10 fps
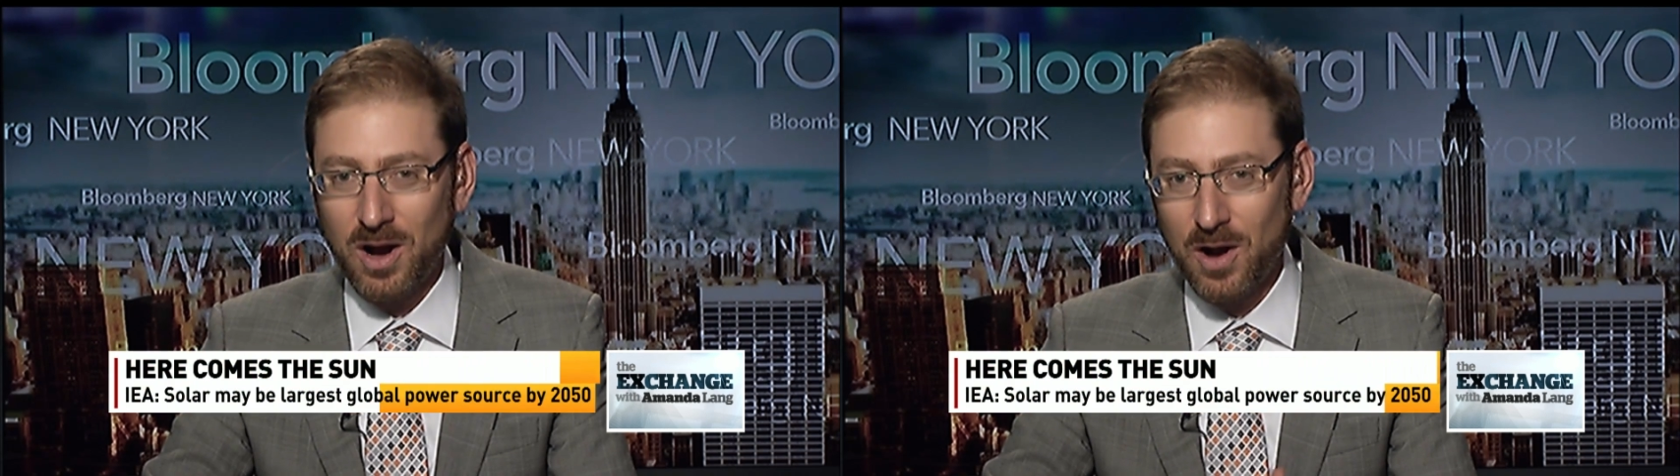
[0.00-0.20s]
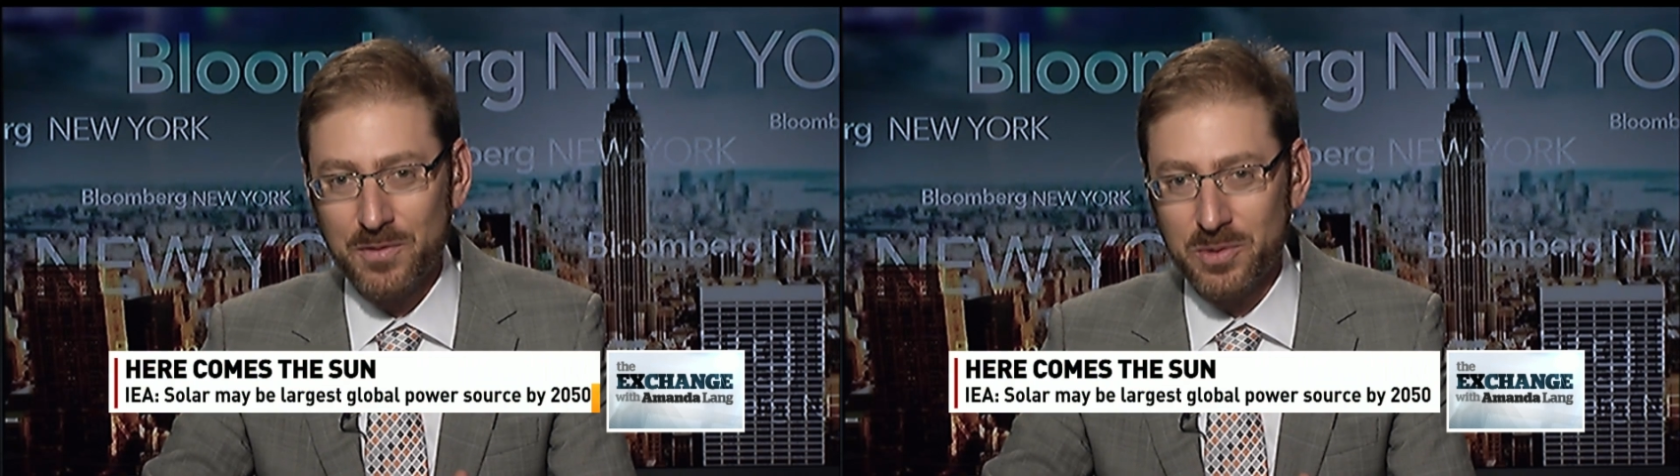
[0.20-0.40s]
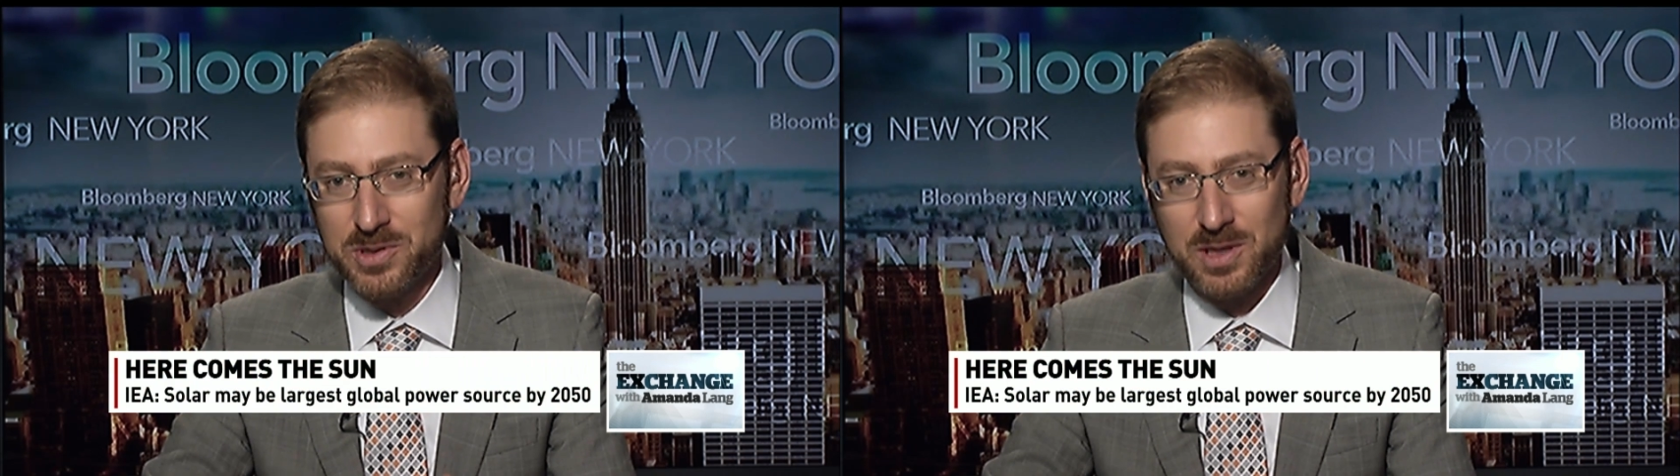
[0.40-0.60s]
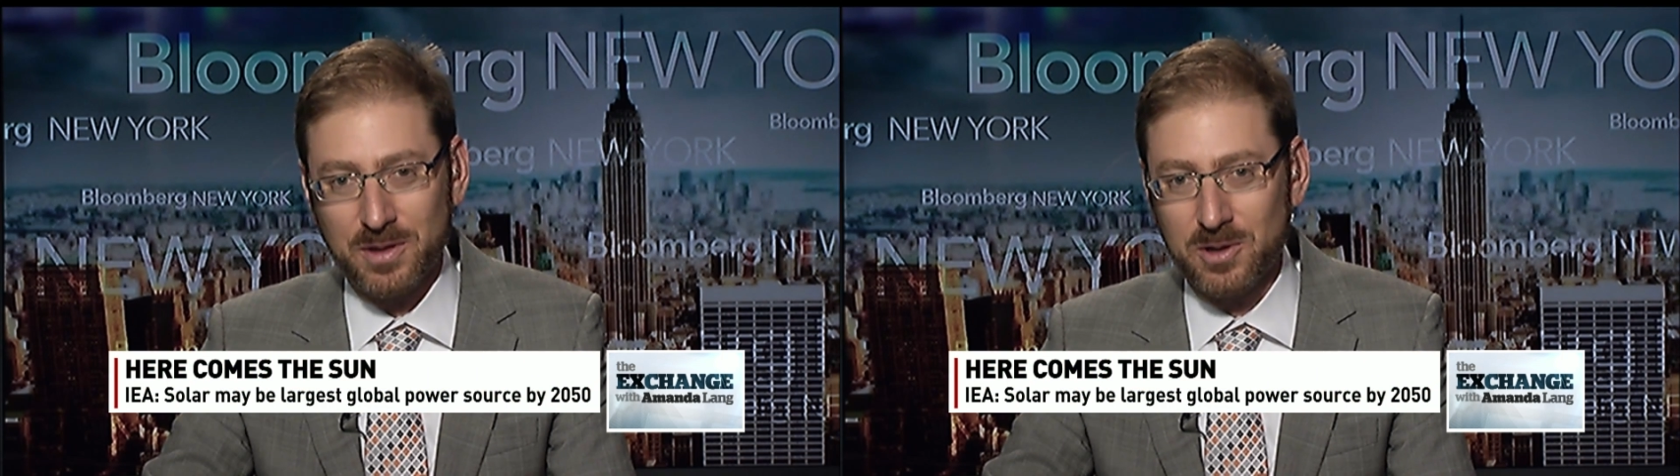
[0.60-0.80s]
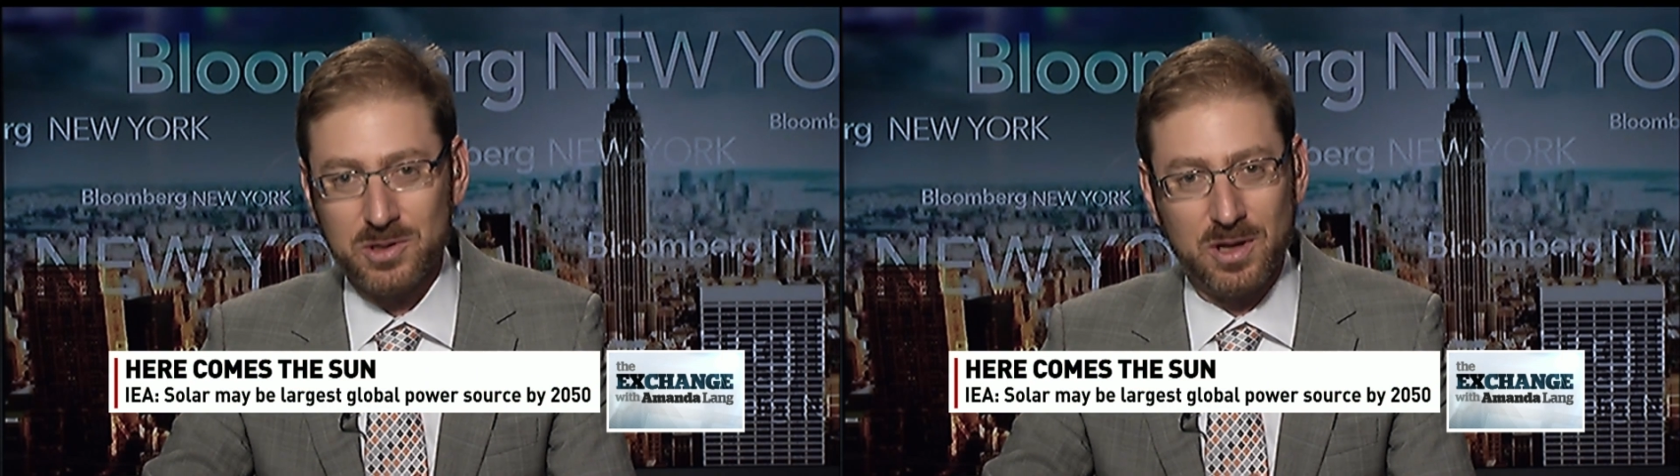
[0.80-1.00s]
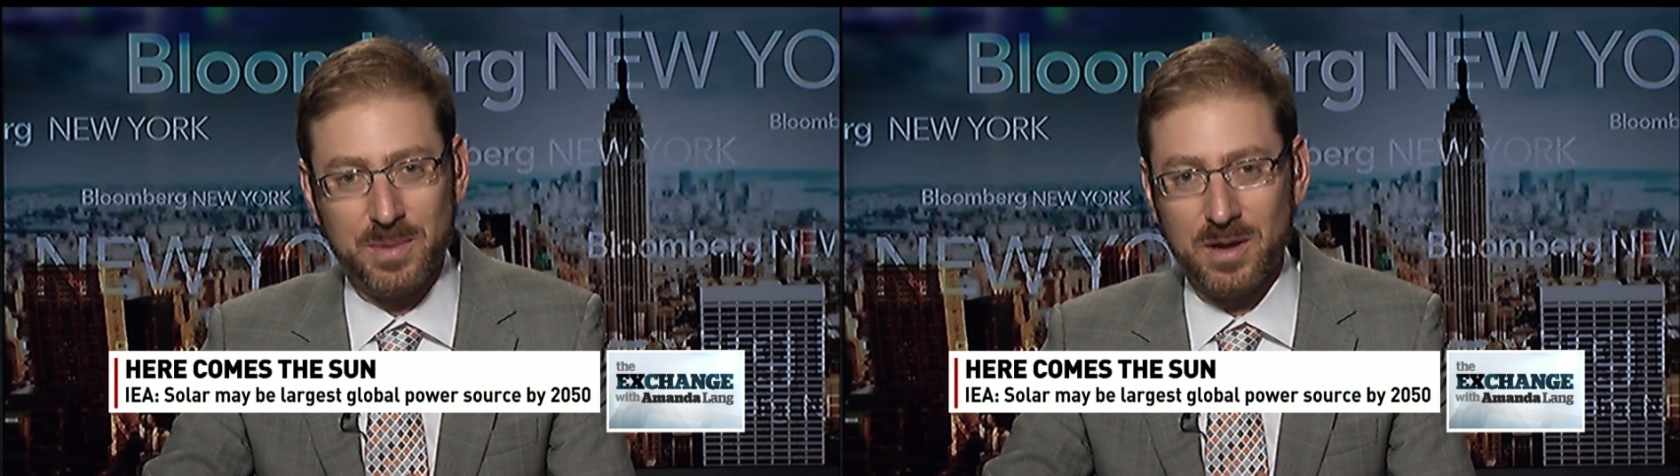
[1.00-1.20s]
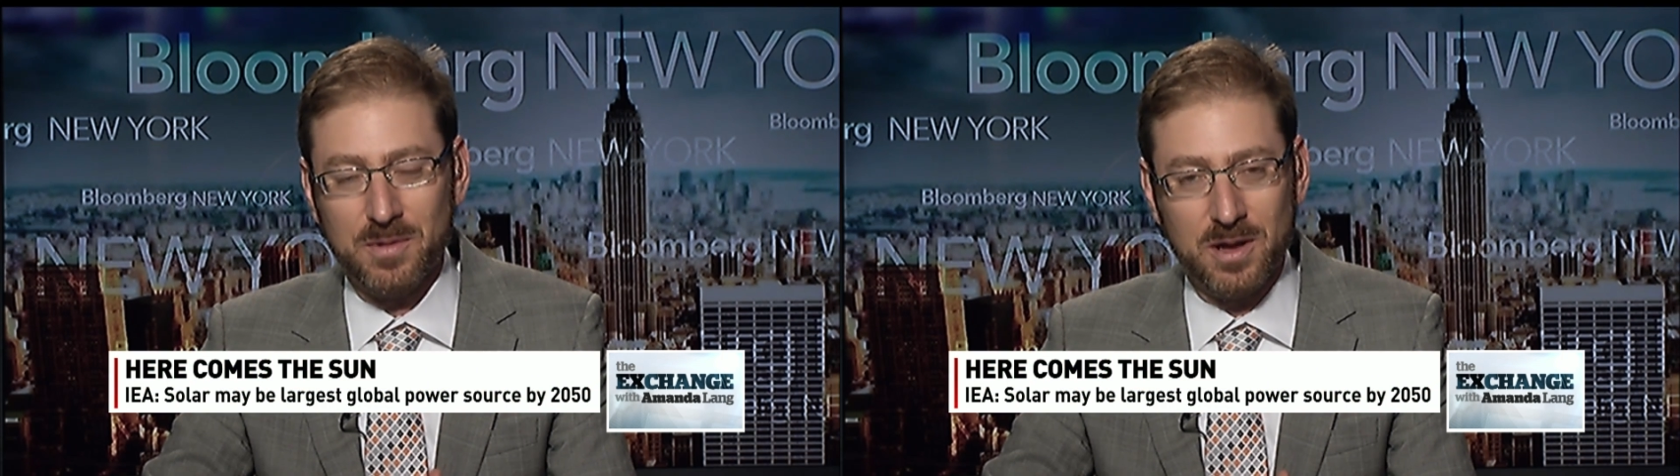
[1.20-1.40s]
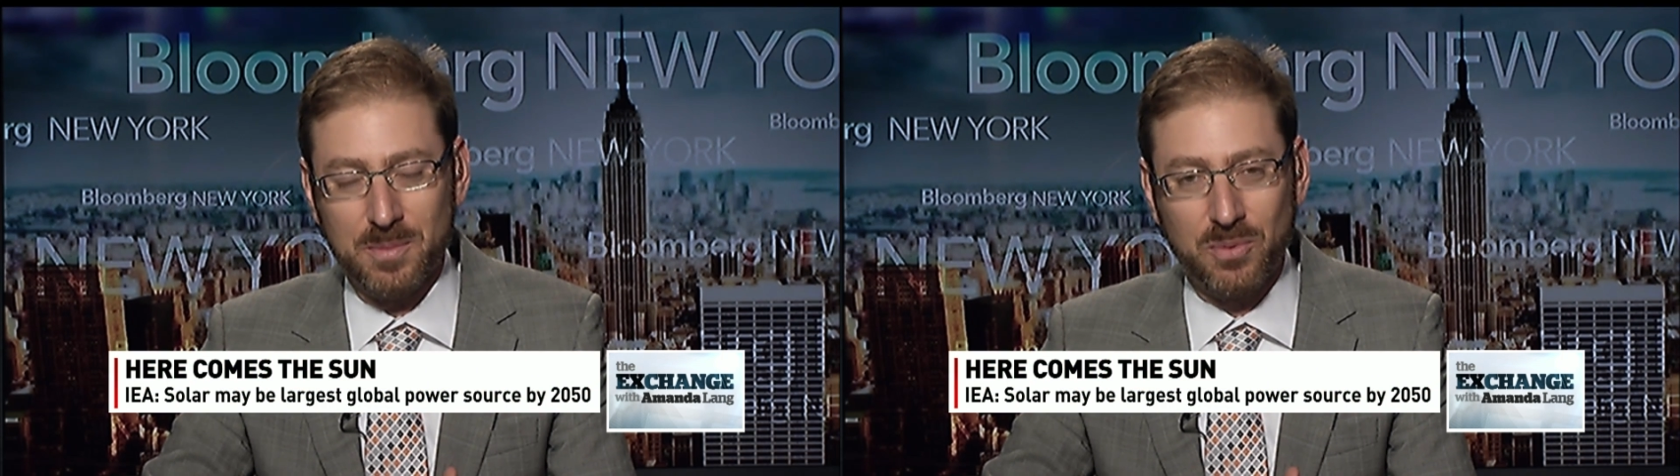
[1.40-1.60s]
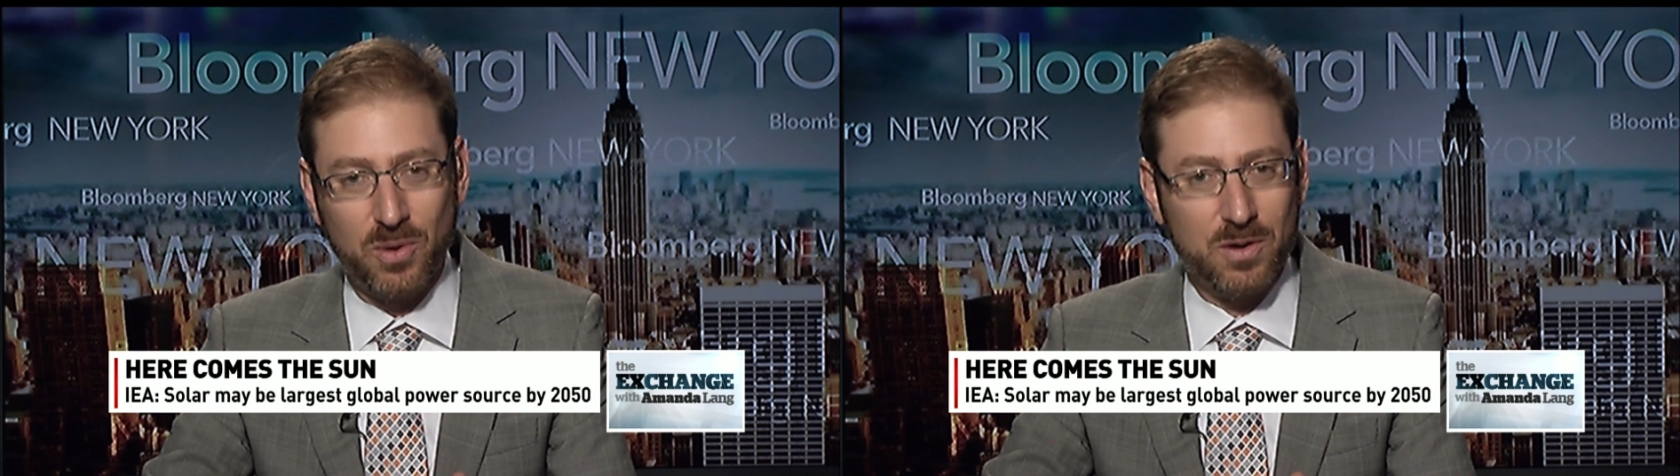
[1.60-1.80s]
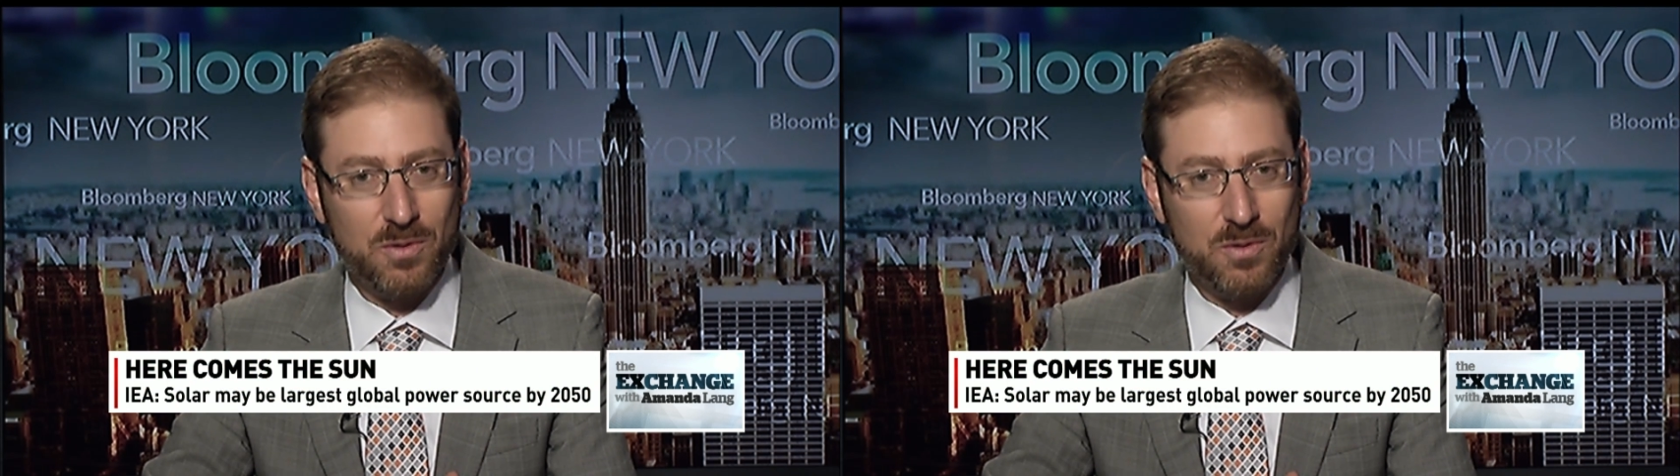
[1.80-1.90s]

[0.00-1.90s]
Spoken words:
Our view is that there's going to be an important